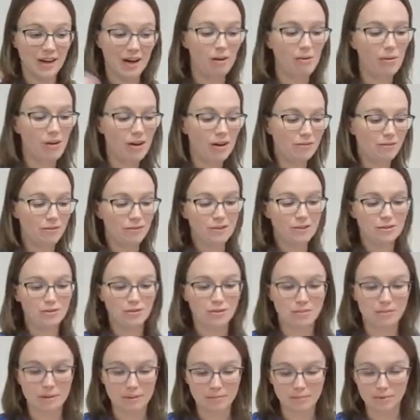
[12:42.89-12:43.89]
I want everyone
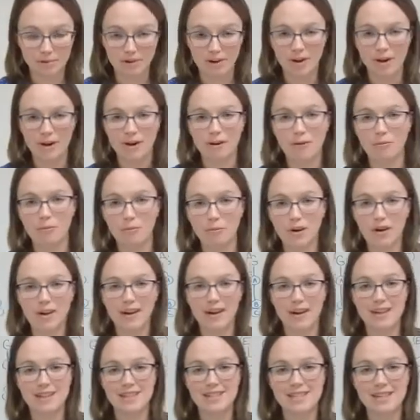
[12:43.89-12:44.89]
to remember
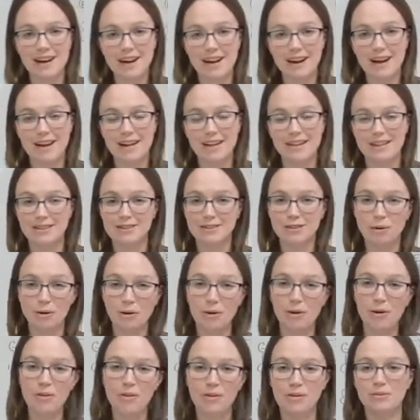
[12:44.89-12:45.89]
what a tie is
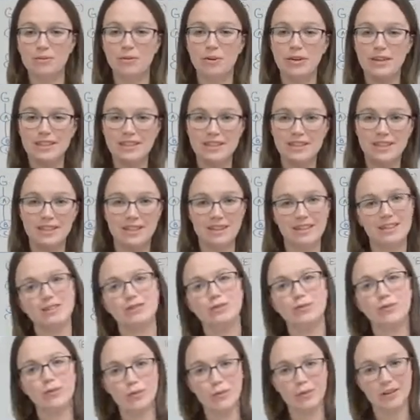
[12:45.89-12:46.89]
called and what it
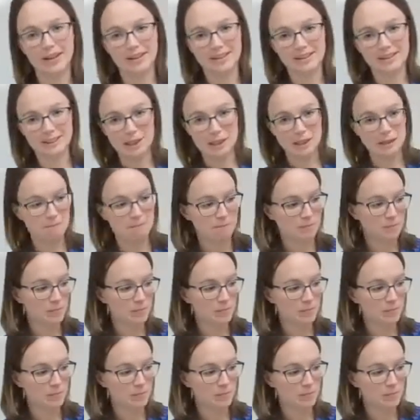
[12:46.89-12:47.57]
does for next time.